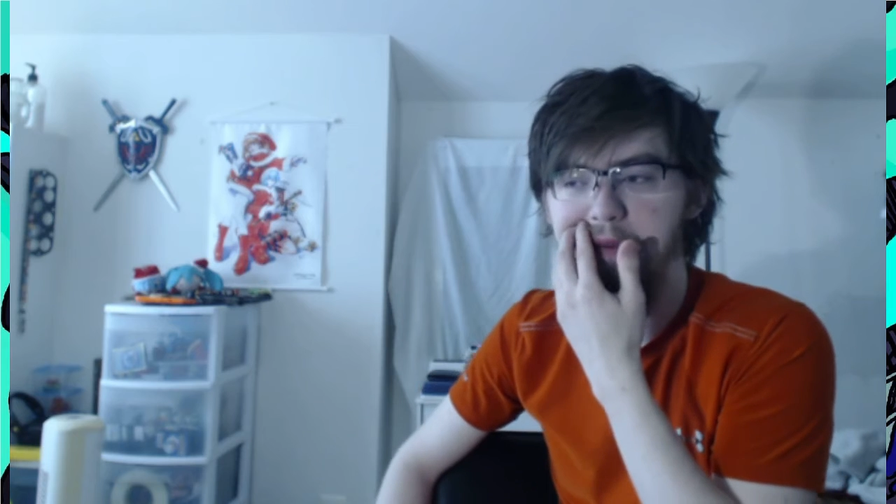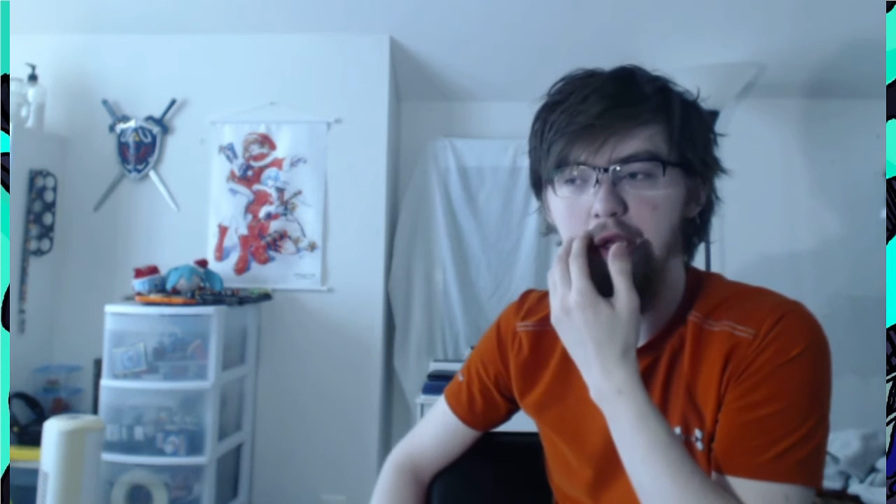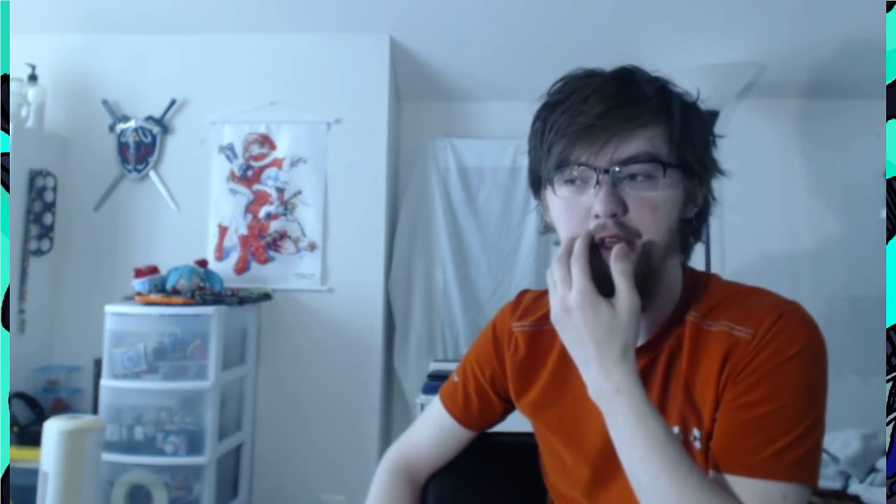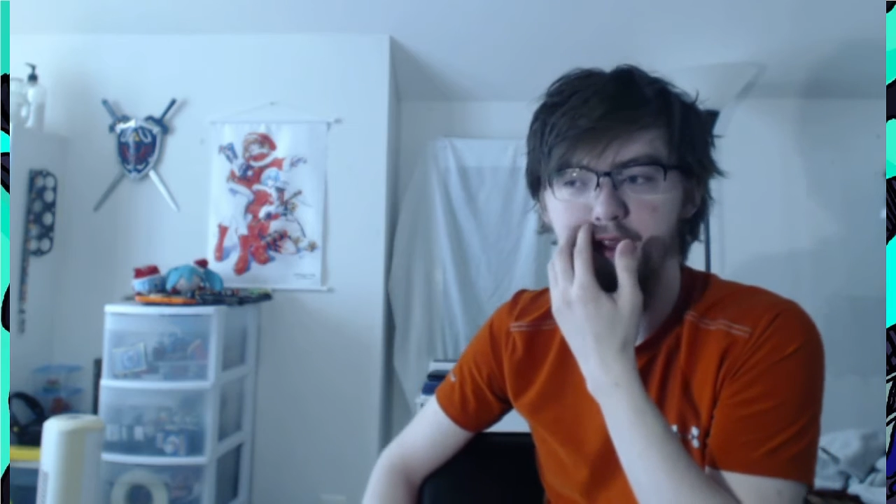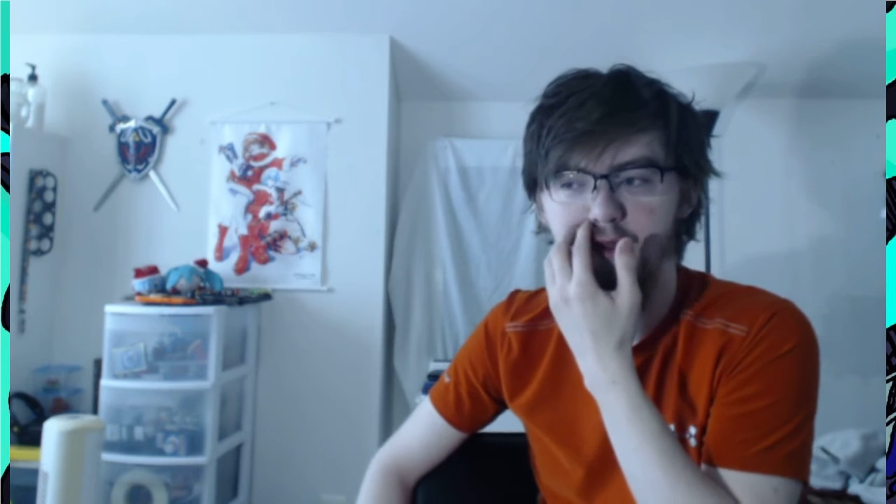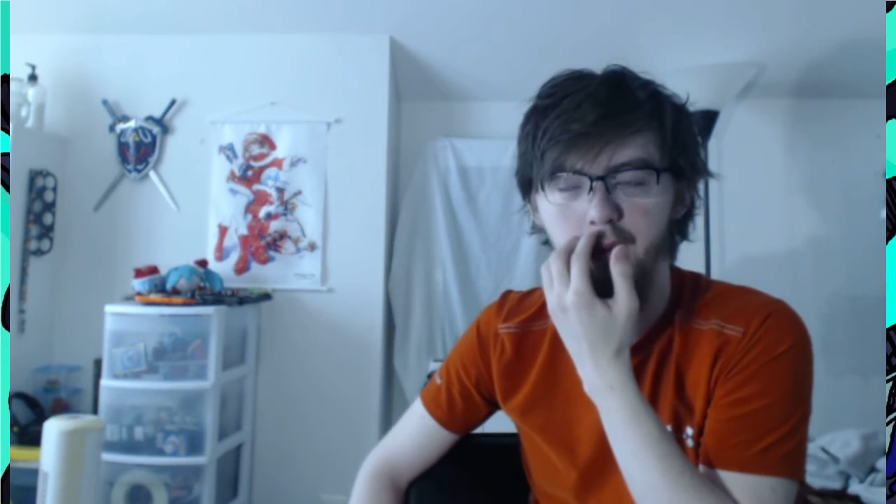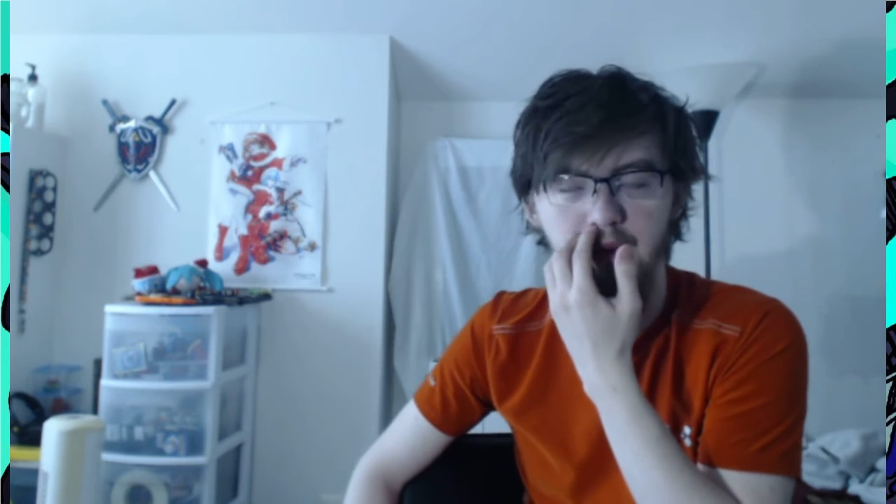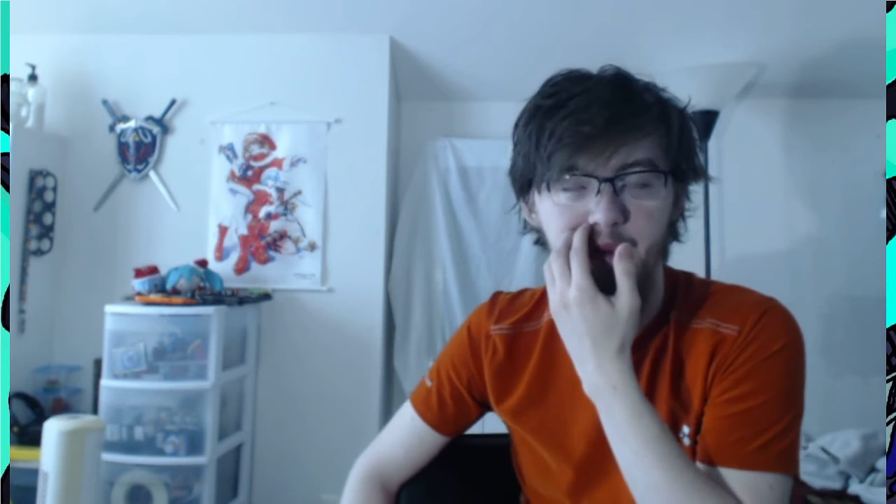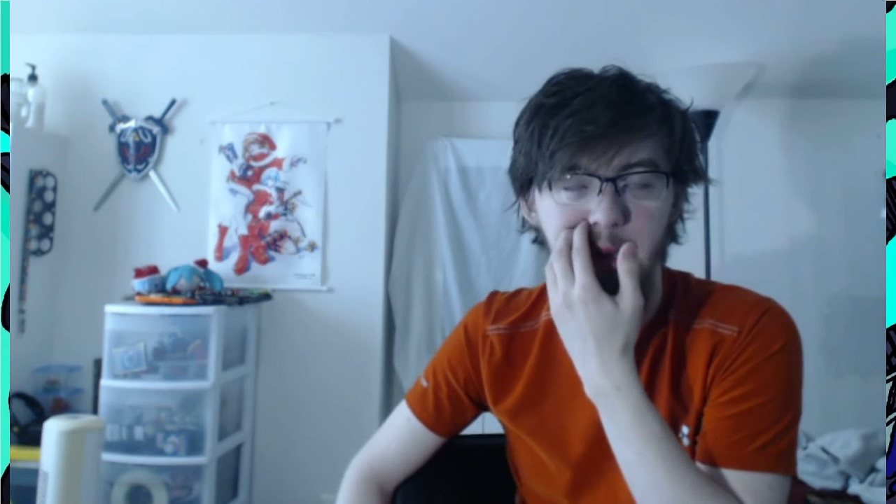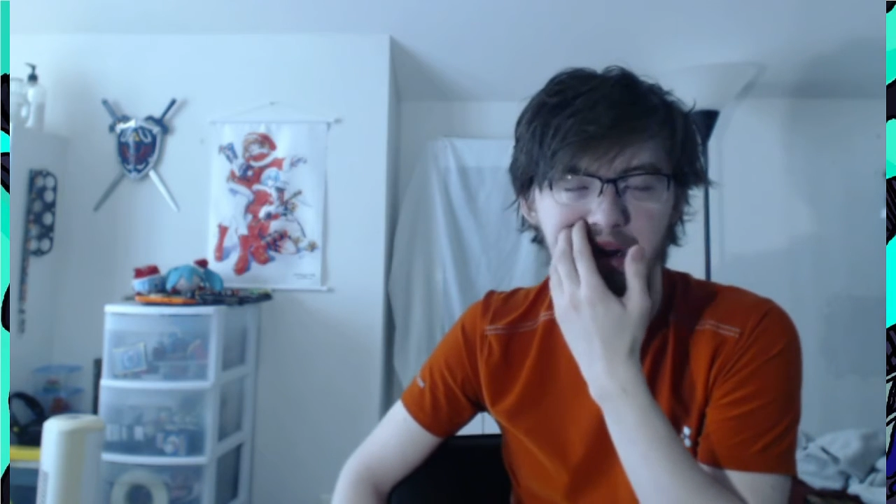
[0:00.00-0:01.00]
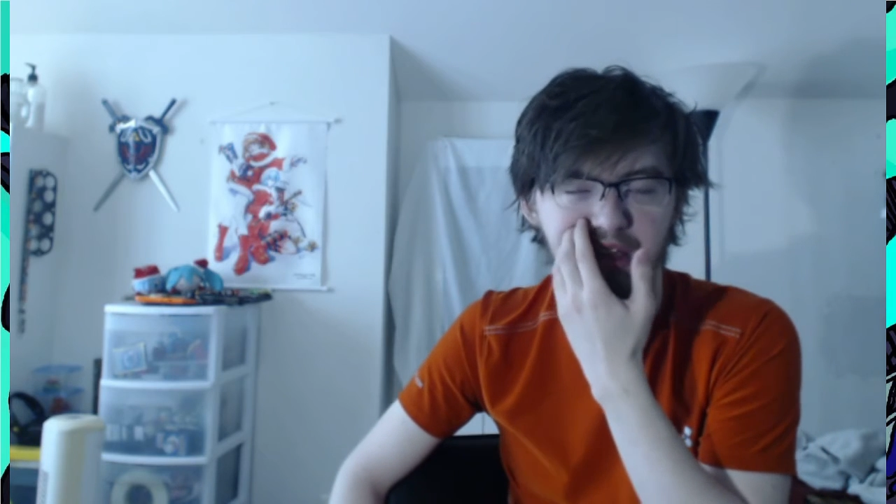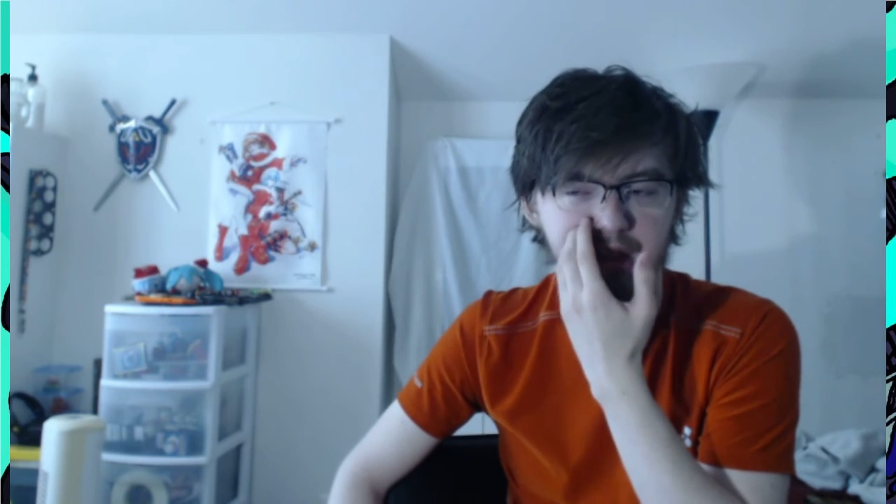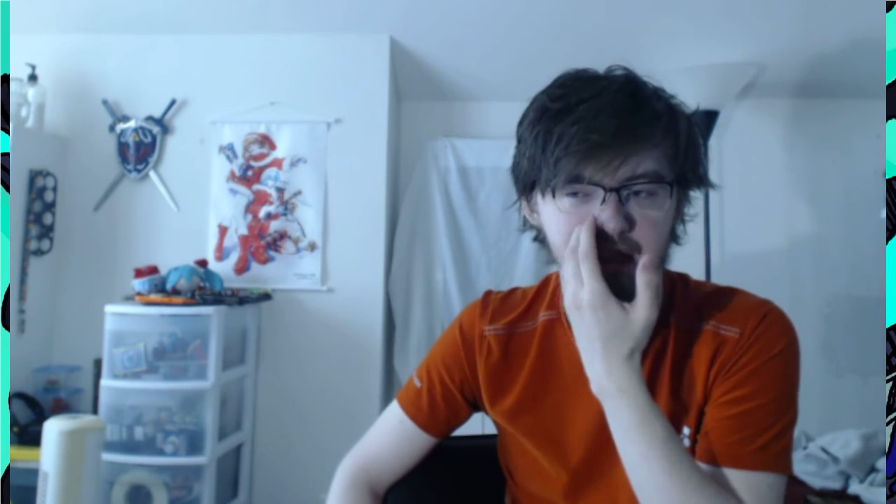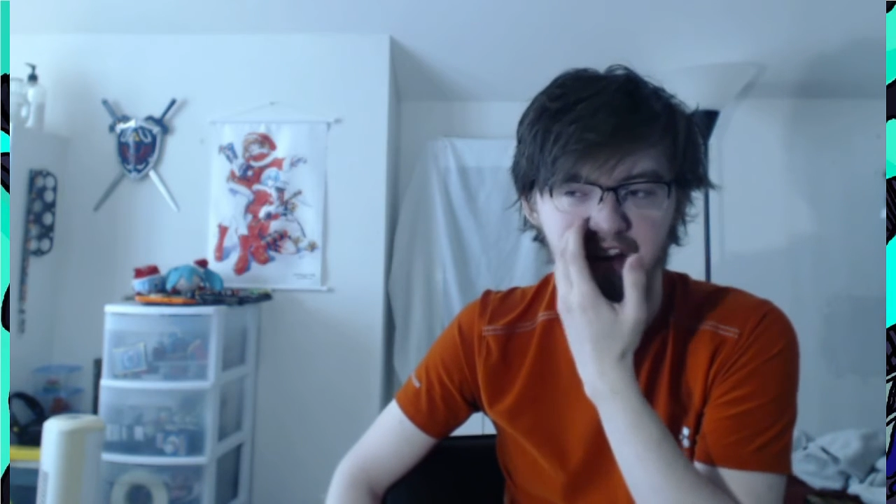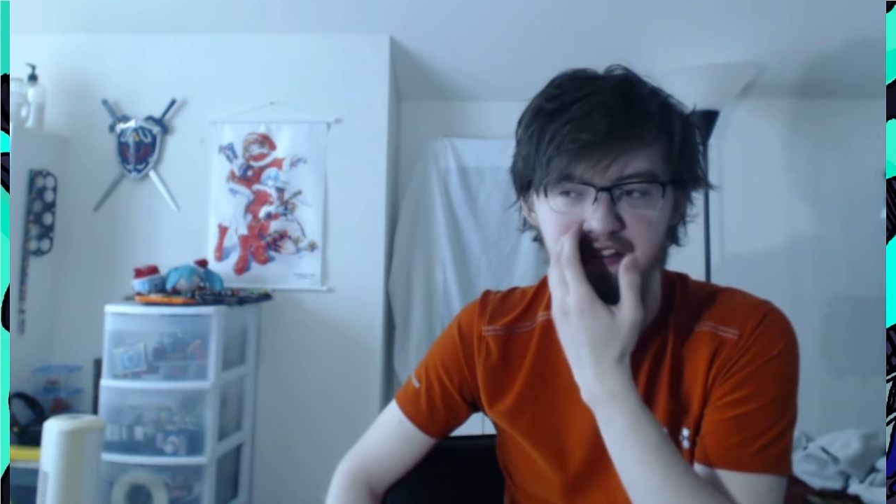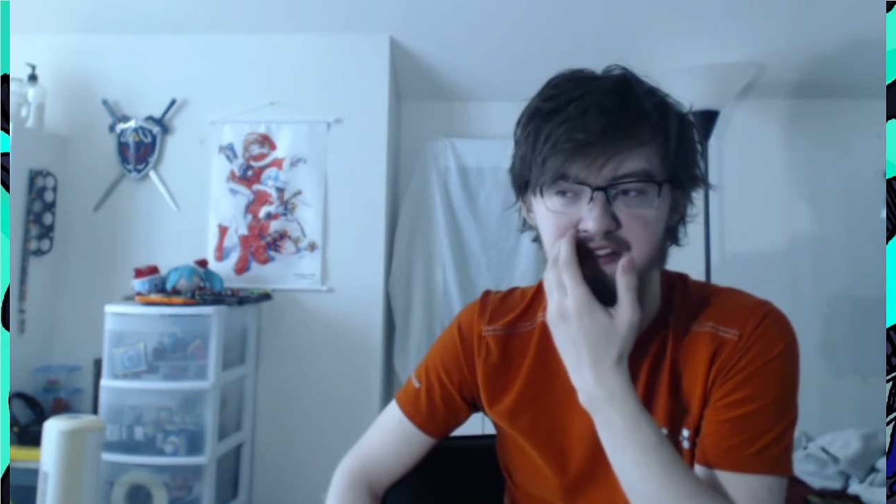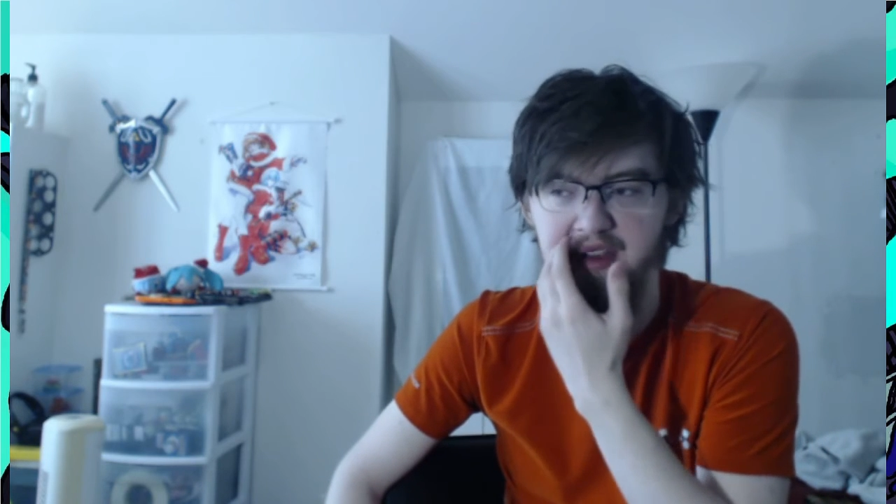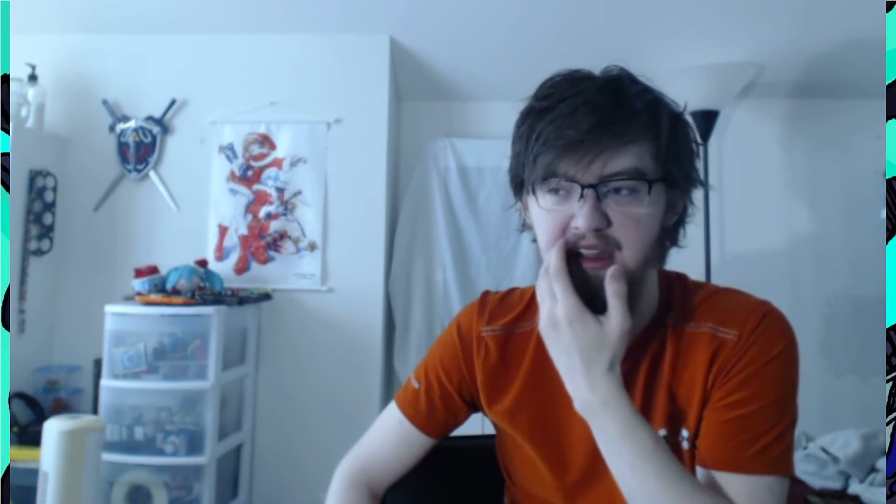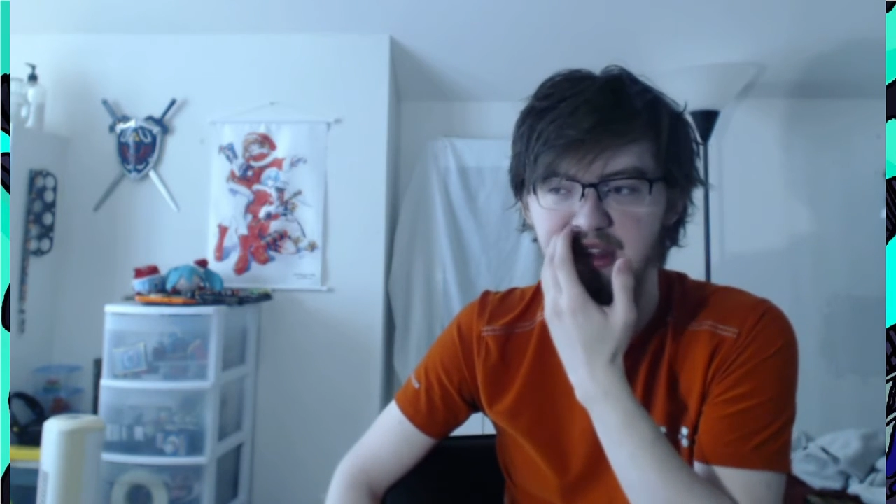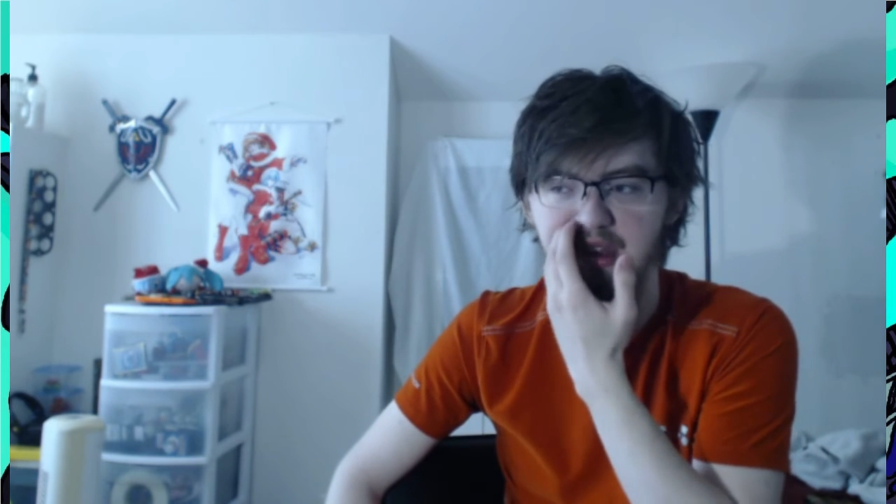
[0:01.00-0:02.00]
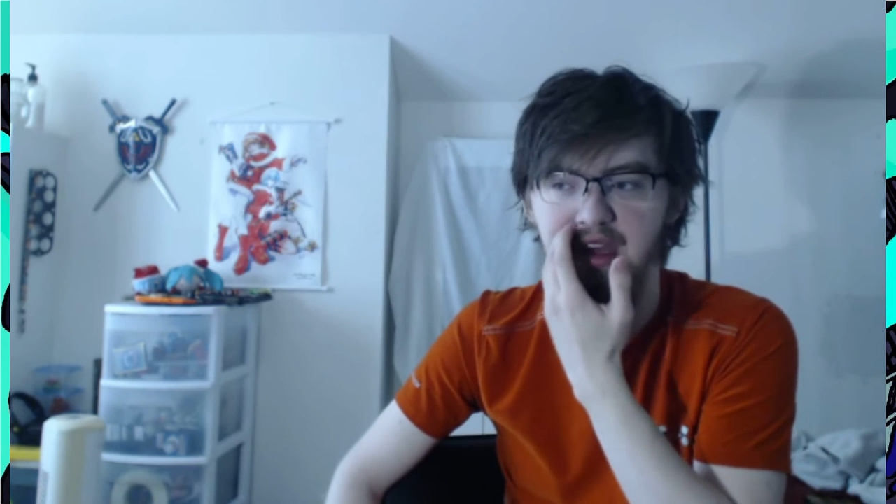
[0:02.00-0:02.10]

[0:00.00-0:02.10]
because, or a lot of things that I fix,